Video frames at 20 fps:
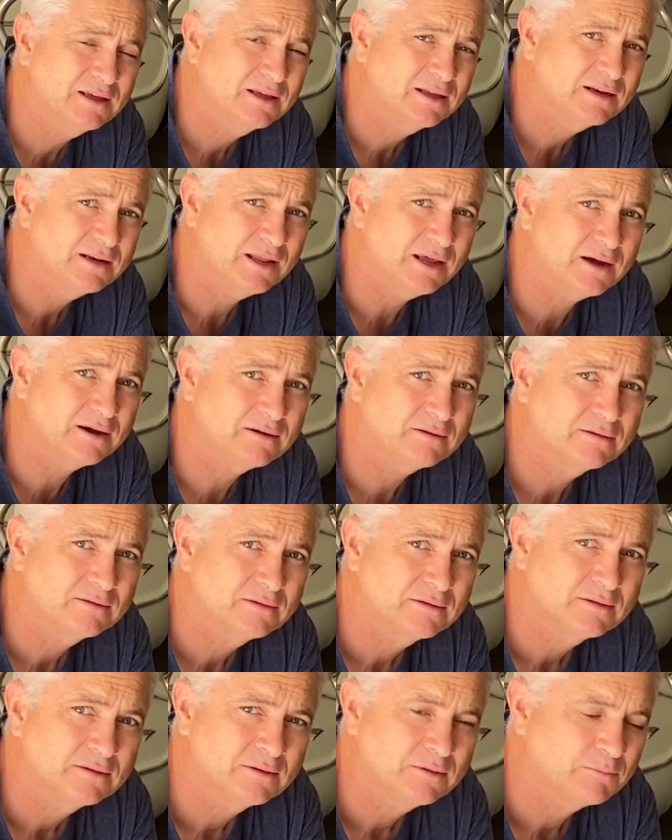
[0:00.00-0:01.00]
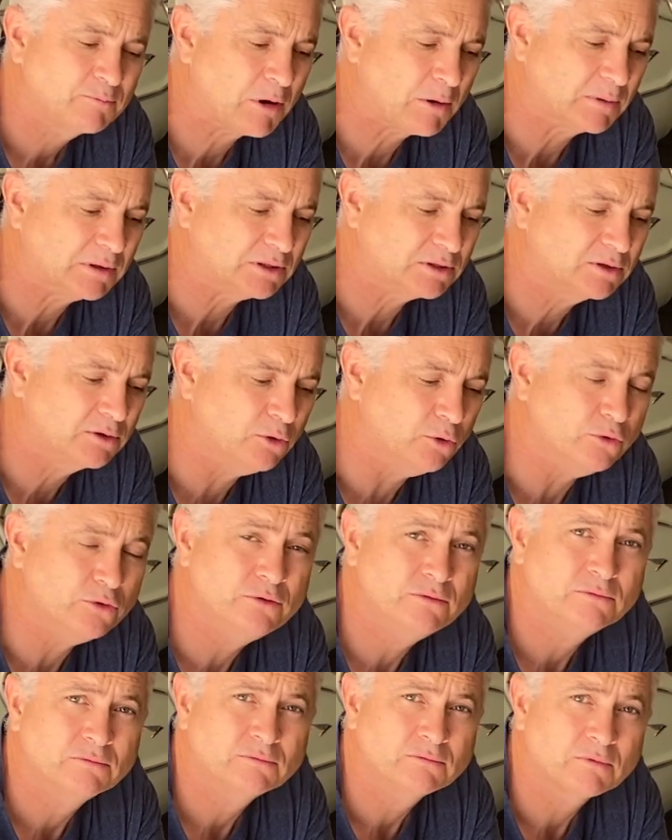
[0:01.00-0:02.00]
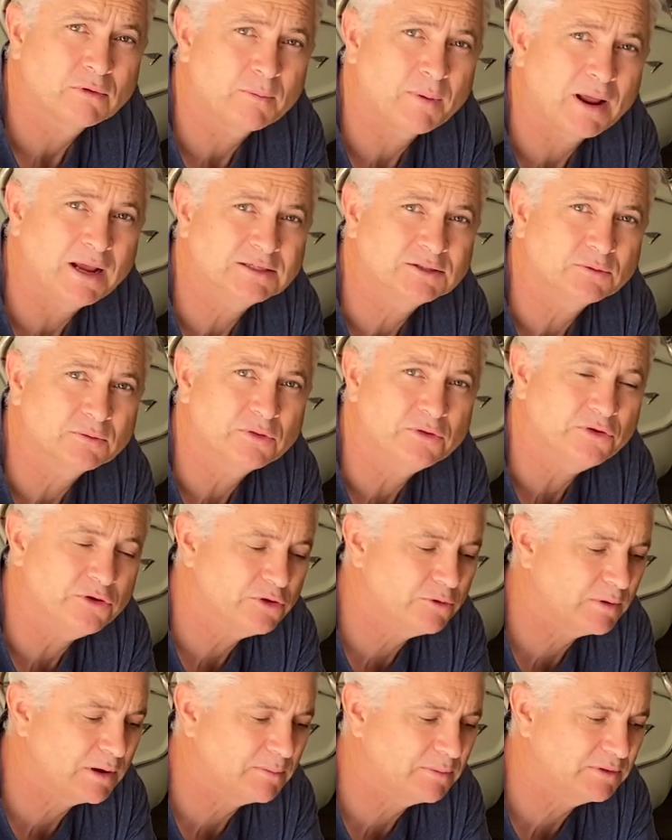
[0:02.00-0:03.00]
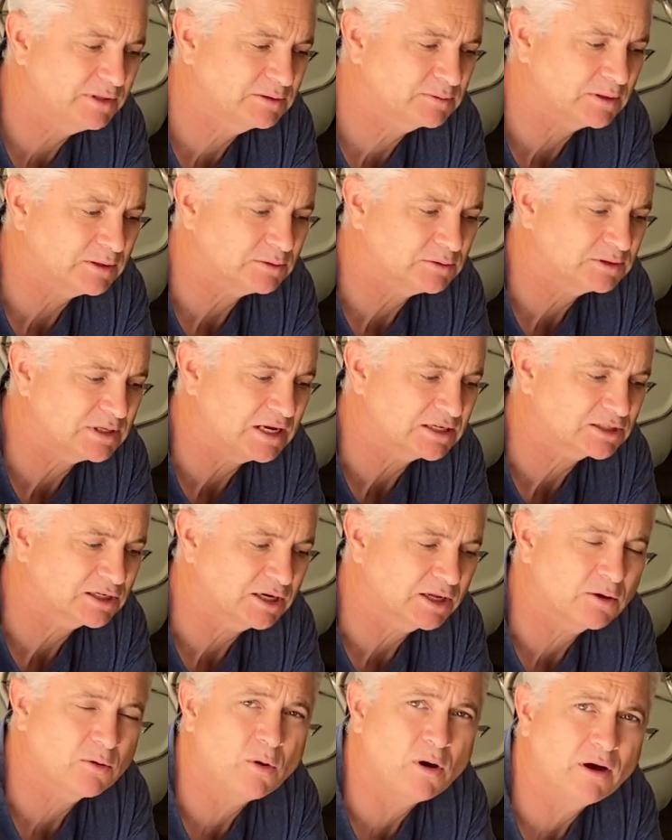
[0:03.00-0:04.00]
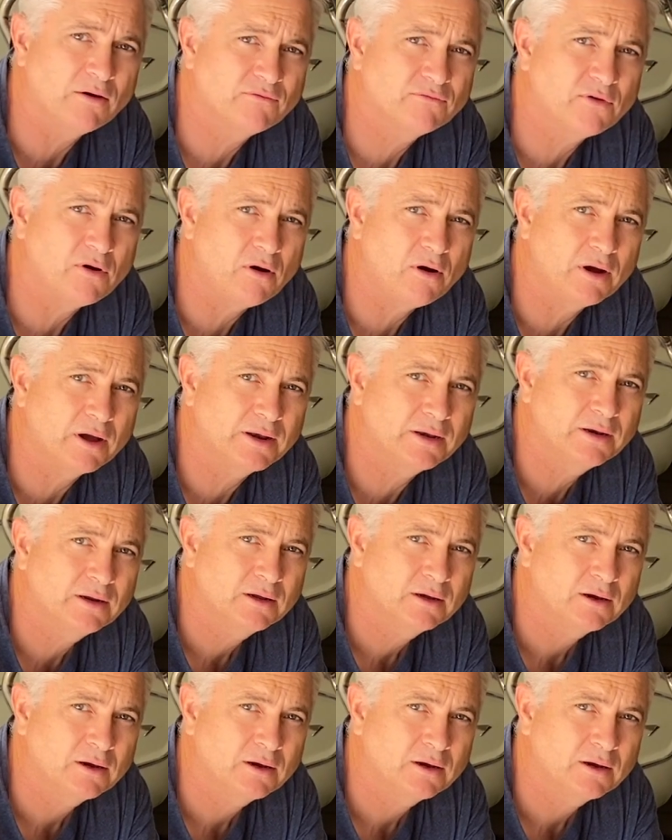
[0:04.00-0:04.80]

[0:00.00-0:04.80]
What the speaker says: Now probably could replace it with a new one, but this one's actually quite fine.